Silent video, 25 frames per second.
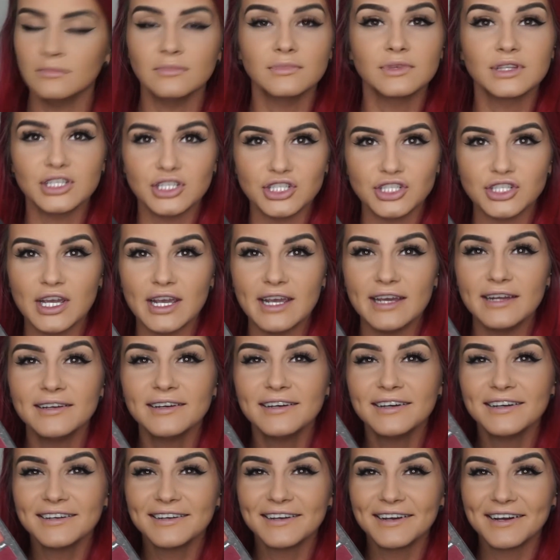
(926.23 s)

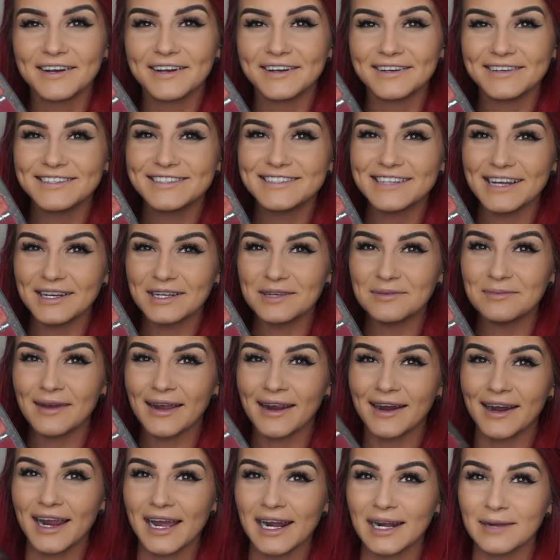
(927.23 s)
Teddy
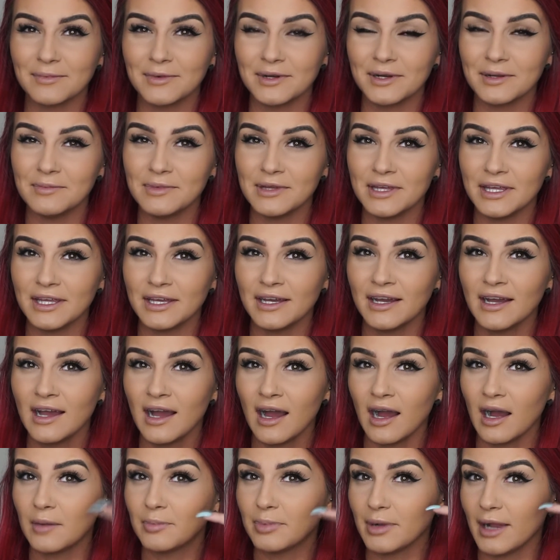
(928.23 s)
Bear, and I'm going to be
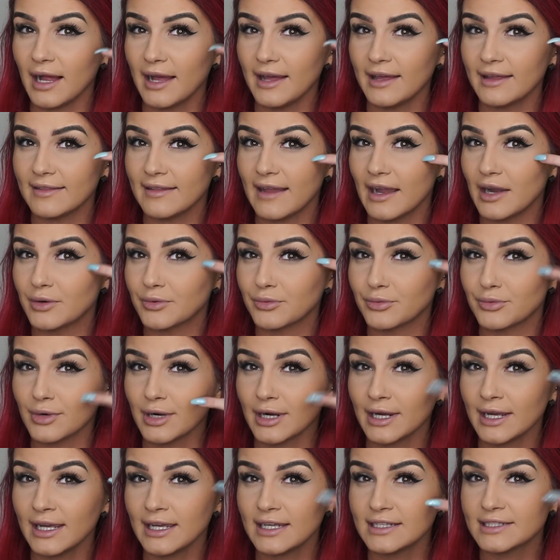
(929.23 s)
applying that
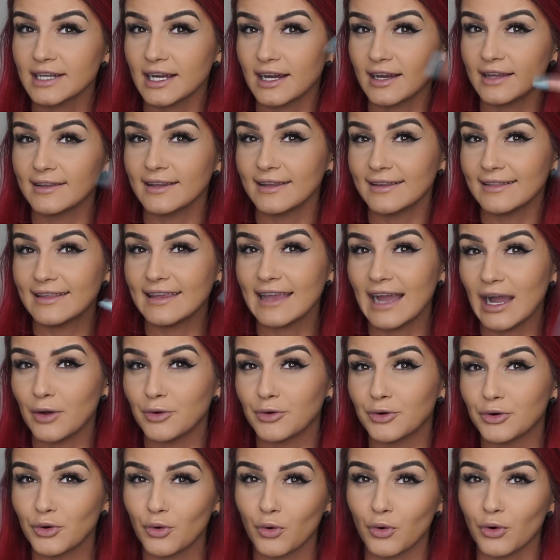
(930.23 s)
right on like the
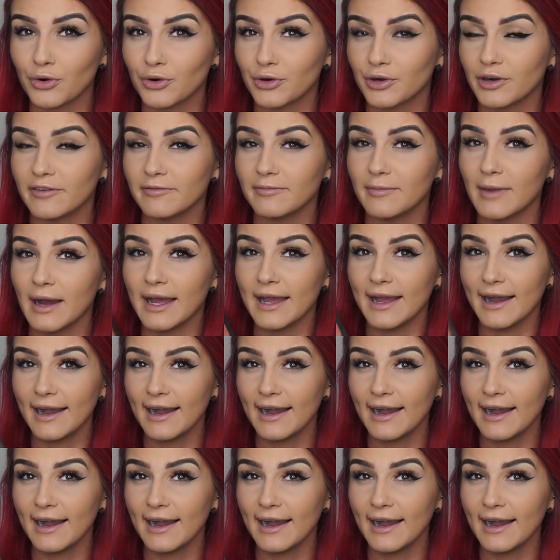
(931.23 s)
outer corner of my